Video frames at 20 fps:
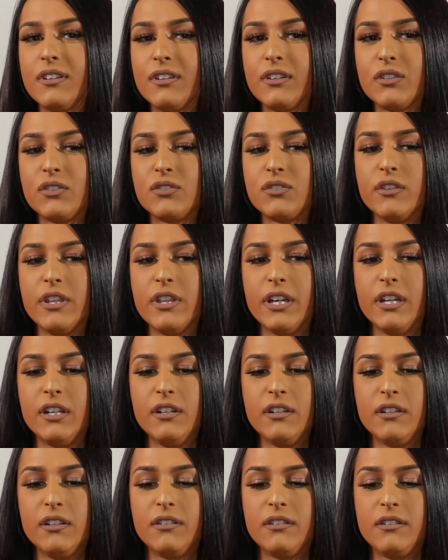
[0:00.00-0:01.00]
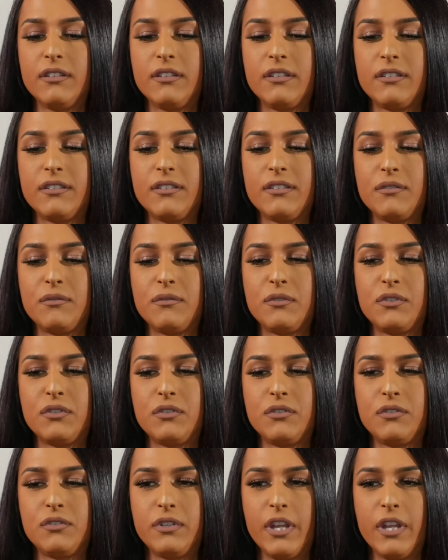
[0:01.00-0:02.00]
So then,
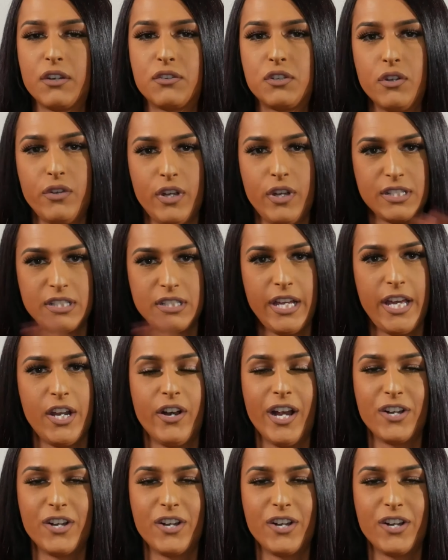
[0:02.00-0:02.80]
like two years later,